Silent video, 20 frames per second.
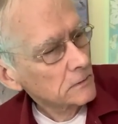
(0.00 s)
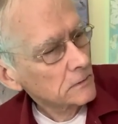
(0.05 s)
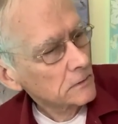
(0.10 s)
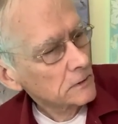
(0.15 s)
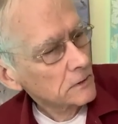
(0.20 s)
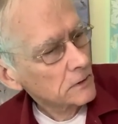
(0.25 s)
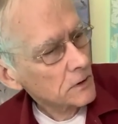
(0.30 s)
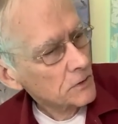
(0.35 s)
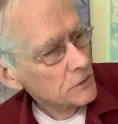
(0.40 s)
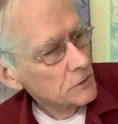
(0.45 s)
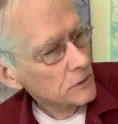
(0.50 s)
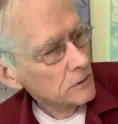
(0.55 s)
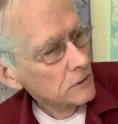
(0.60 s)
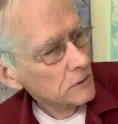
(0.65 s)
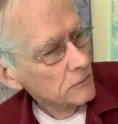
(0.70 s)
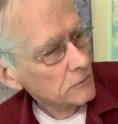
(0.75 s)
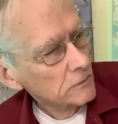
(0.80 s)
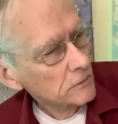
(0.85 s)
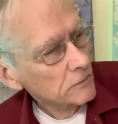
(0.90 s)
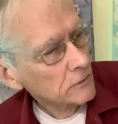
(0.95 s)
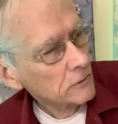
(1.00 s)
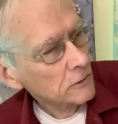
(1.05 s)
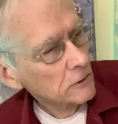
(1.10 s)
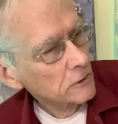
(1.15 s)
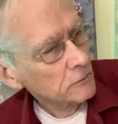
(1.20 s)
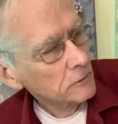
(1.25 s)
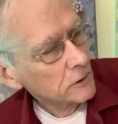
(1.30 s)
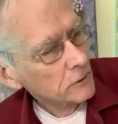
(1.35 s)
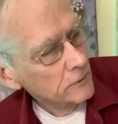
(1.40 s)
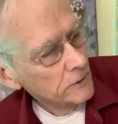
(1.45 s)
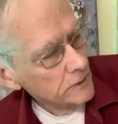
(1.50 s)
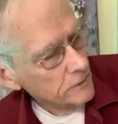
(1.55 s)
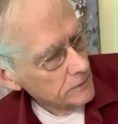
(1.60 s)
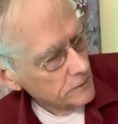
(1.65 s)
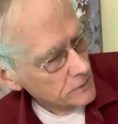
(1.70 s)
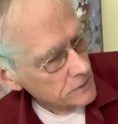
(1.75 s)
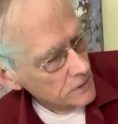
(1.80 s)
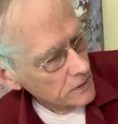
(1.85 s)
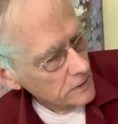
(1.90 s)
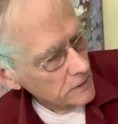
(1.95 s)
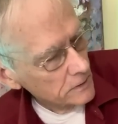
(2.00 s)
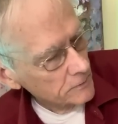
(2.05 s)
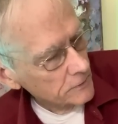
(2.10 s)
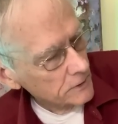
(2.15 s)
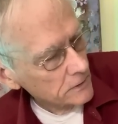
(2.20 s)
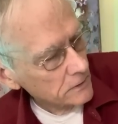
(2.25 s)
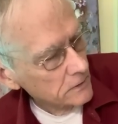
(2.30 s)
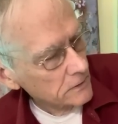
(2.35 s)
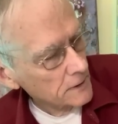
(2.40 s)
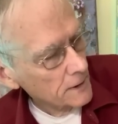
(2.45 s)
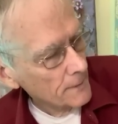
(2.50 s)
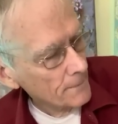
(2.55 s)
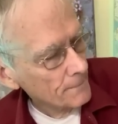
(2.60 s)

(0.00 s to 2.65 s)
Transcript: It goes all the way around the top there.